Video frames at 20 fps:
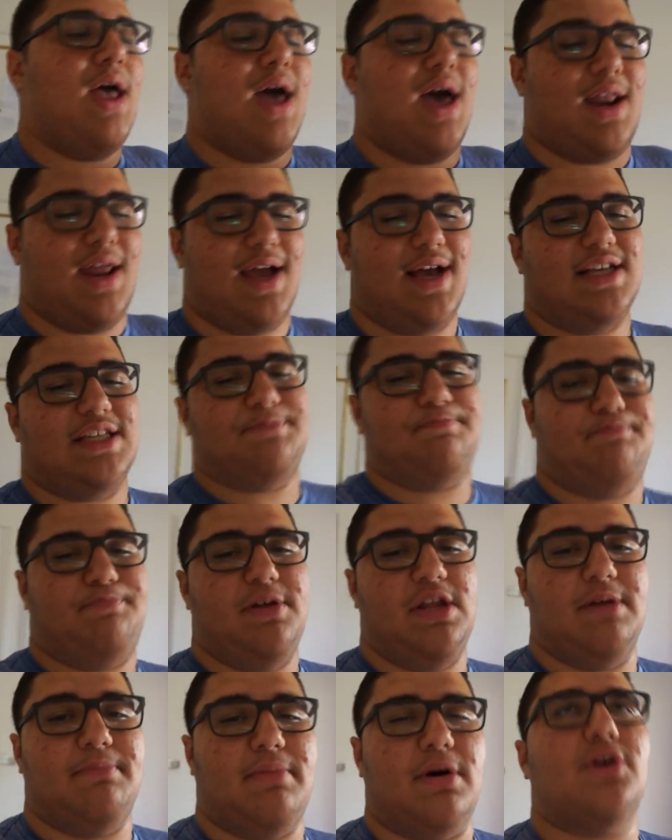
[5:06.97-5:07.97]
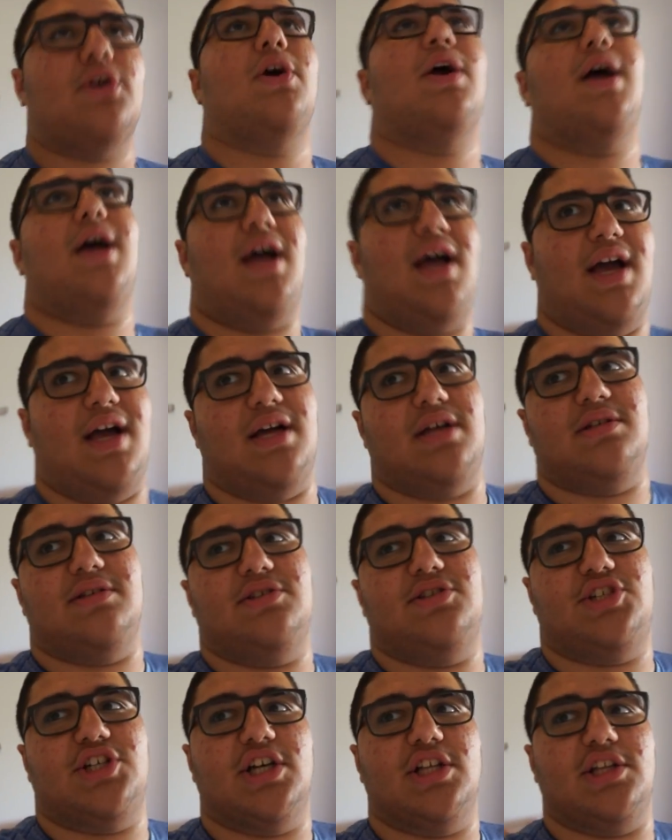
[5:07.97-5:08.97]
and it has peanut butter
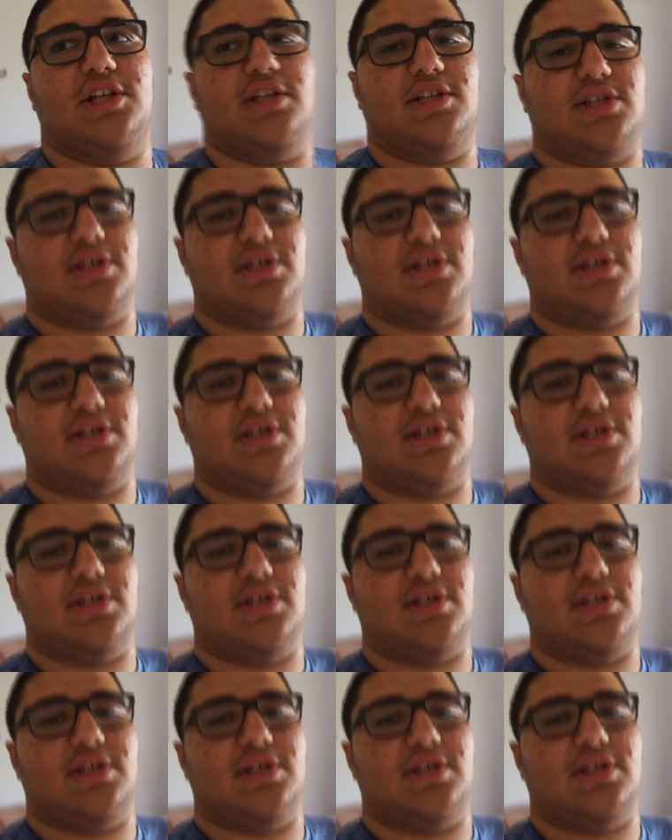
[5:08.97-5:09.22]
and jelly.